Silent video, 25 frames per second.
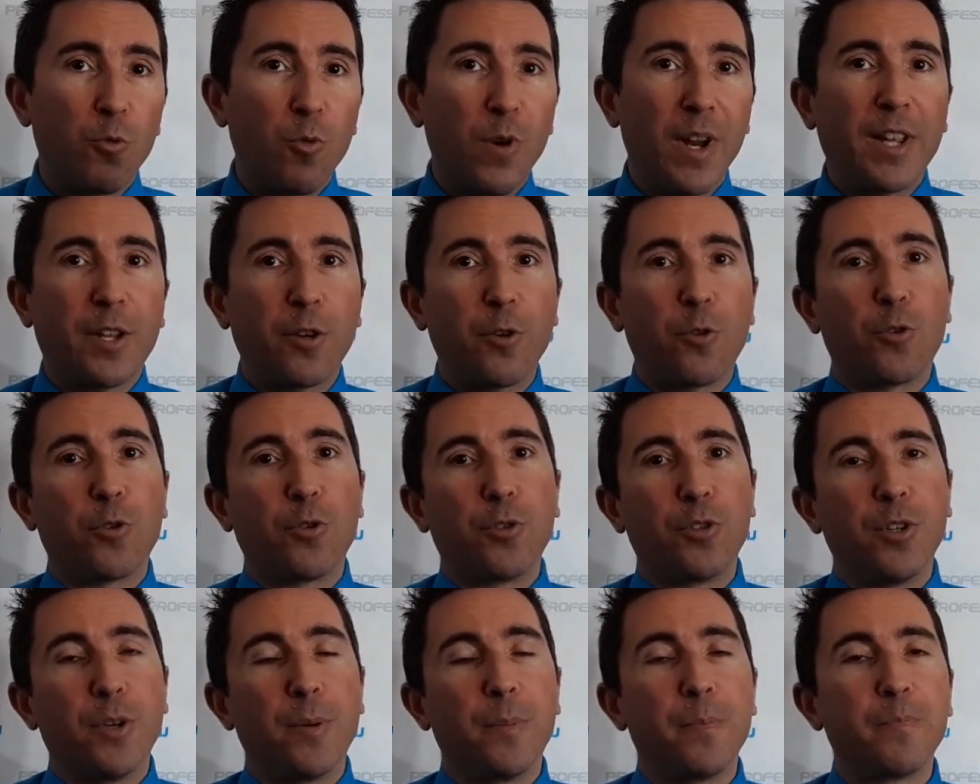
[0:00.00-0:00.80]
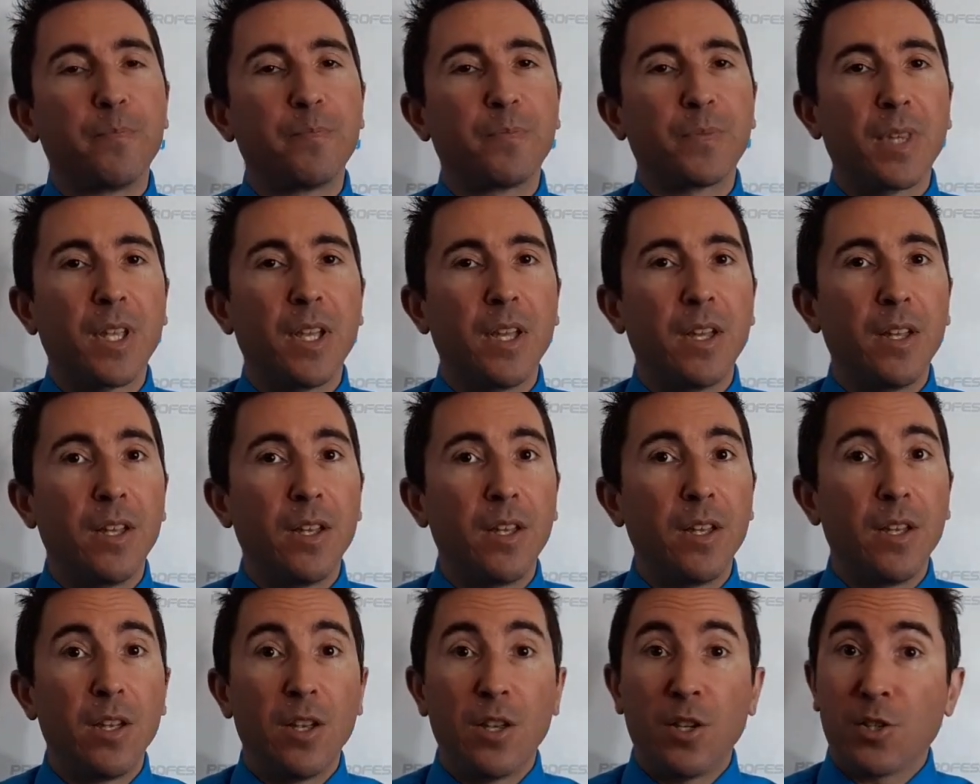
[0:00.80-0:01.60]
record.
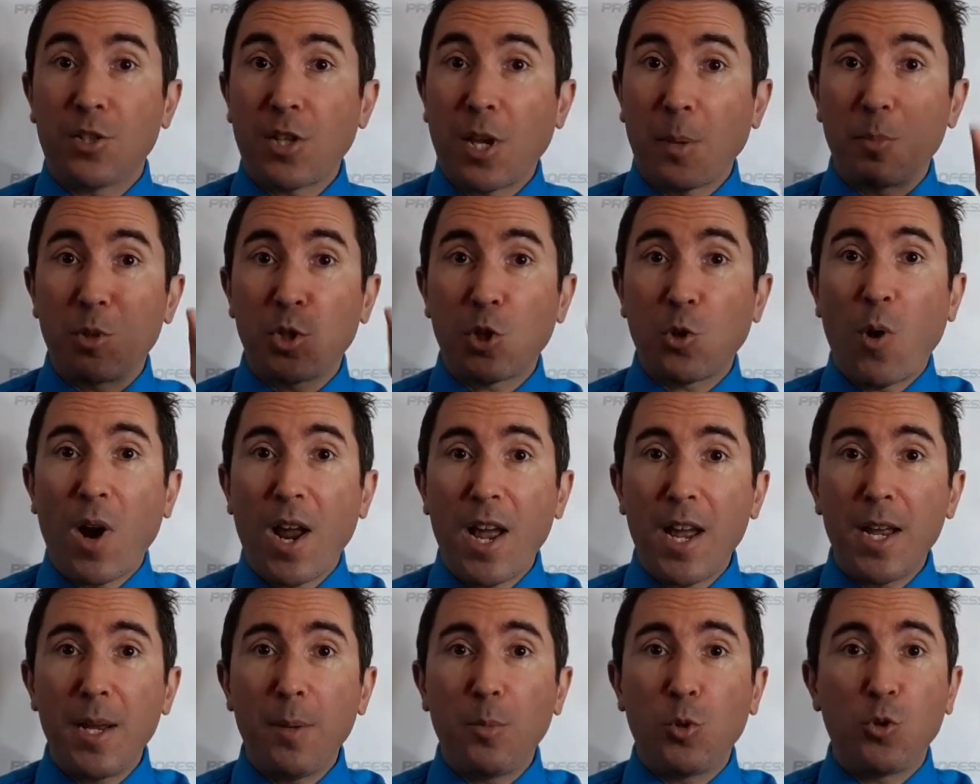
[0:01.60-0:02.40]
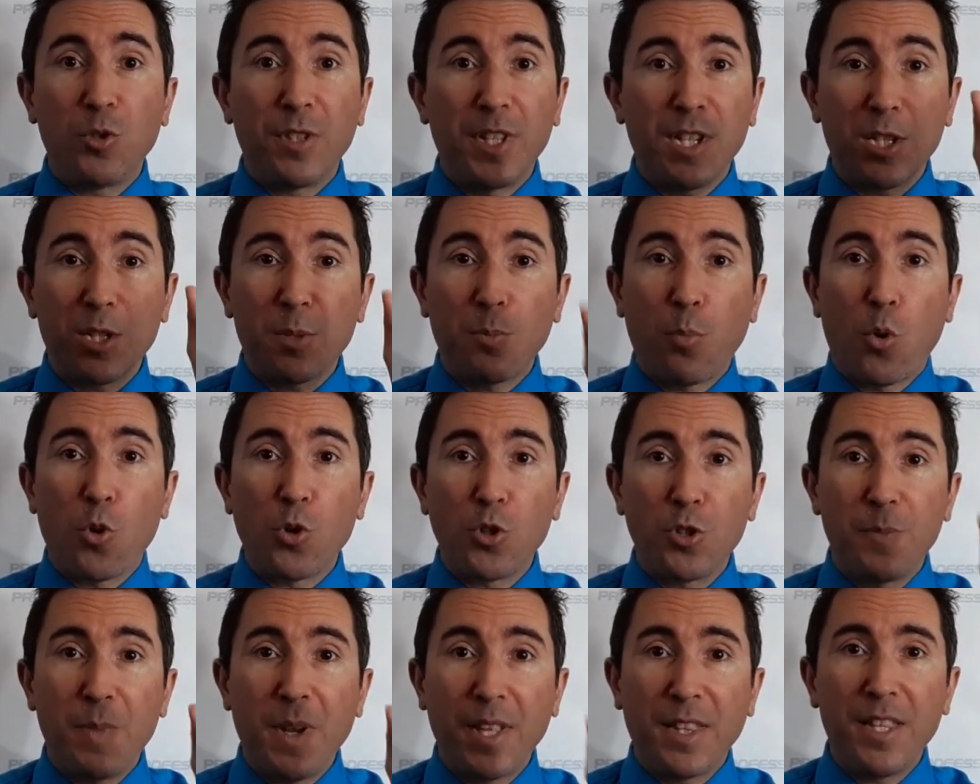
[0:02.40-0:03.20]
Subscribe to the
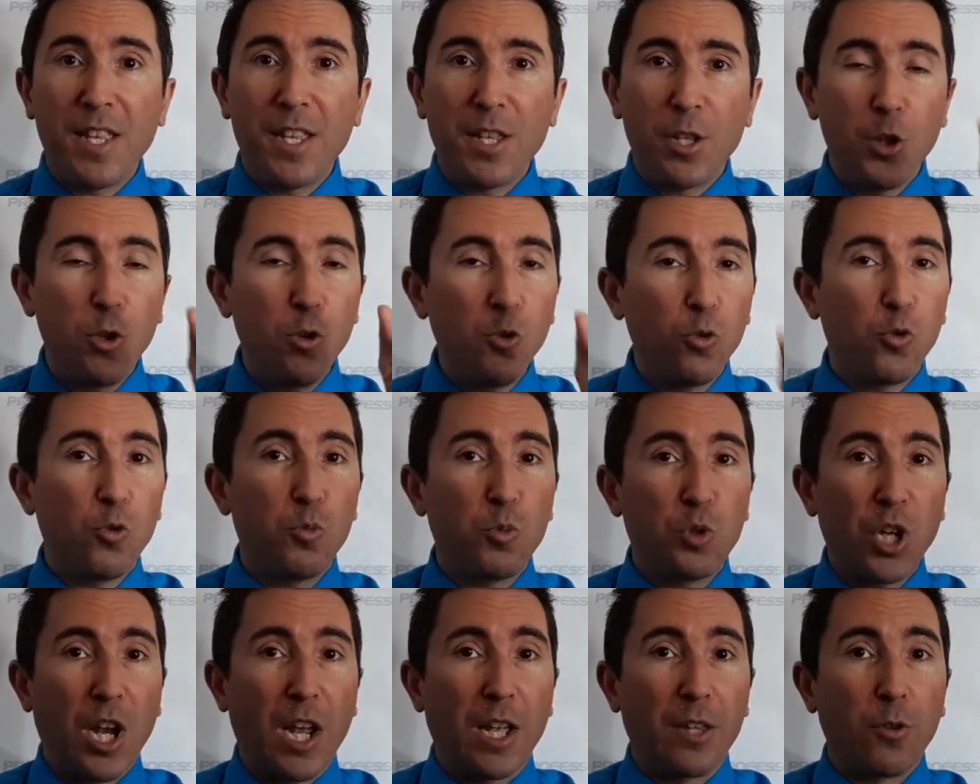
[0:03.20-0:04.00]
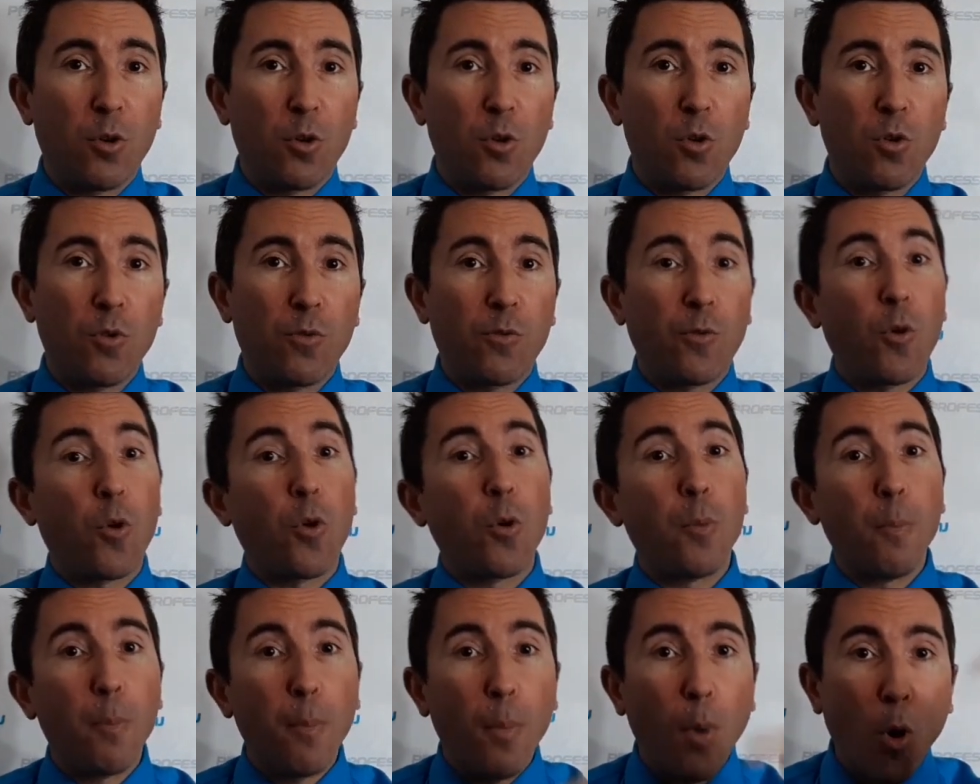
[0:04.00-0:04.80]
Sports Betting YouTube channel
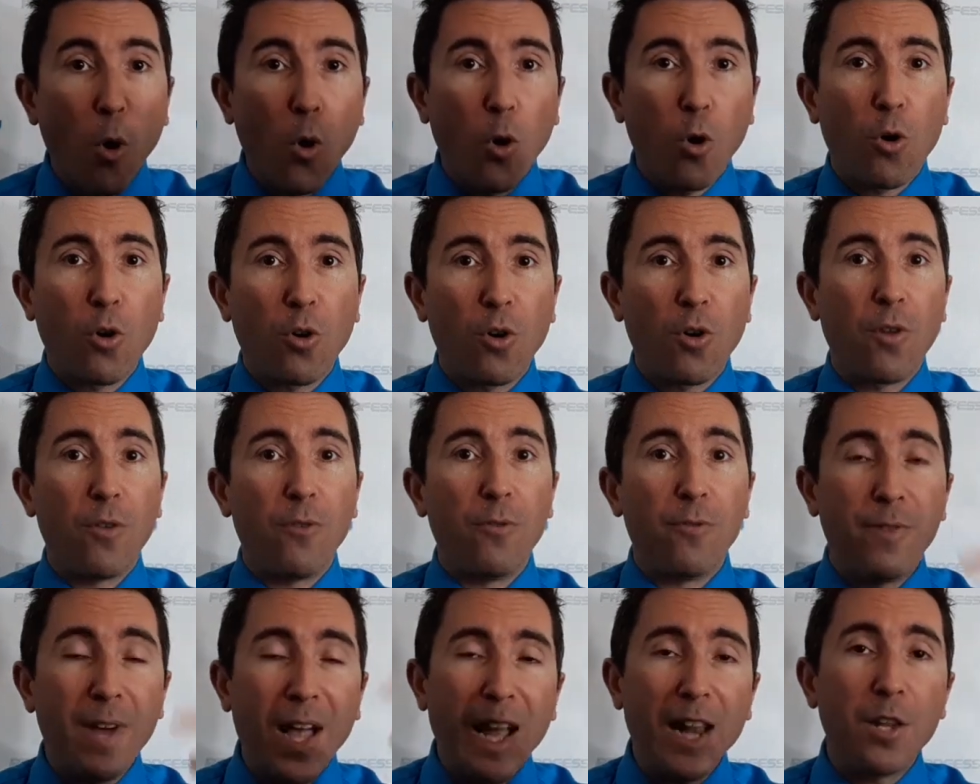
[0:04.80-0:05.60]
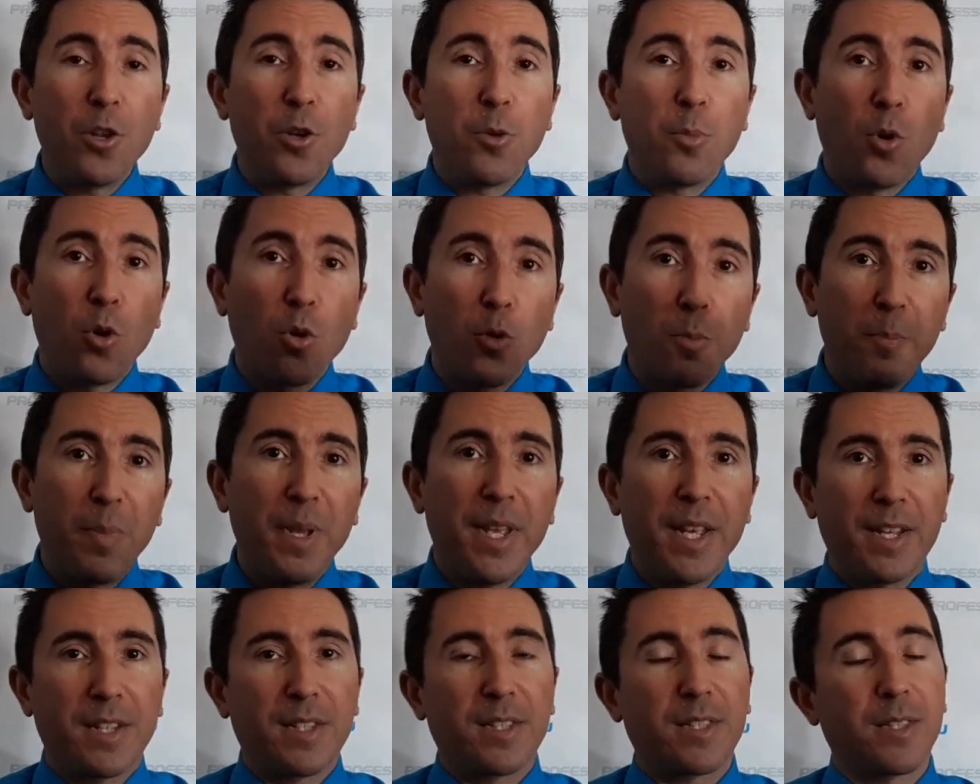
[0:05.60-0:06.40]
for more valuable
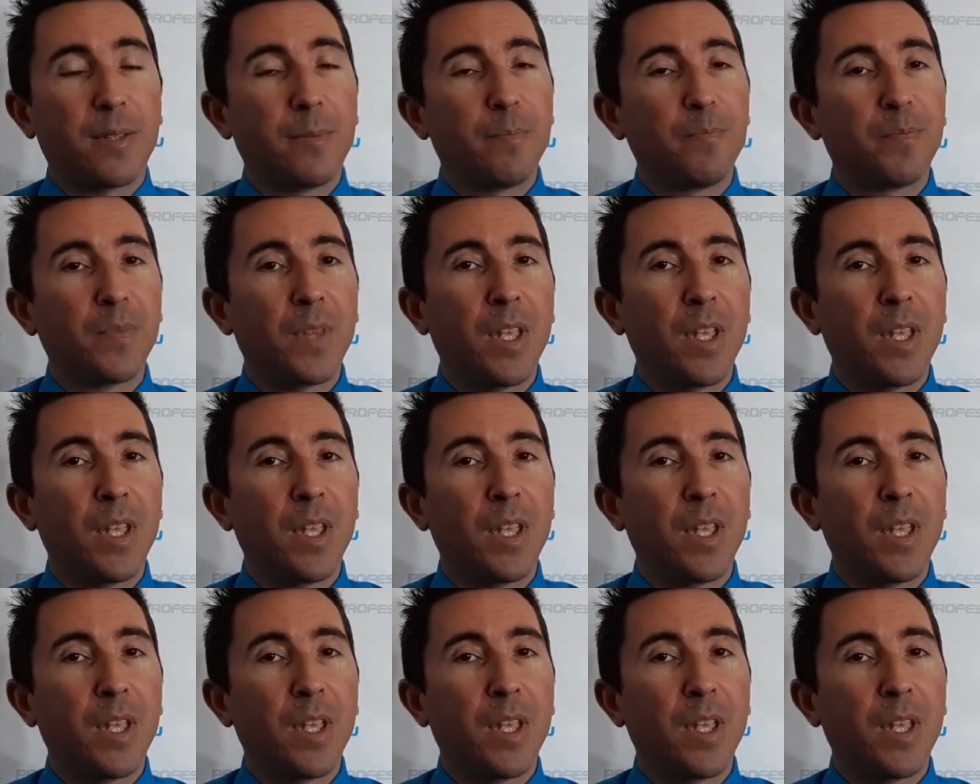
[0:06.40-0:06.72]
picks.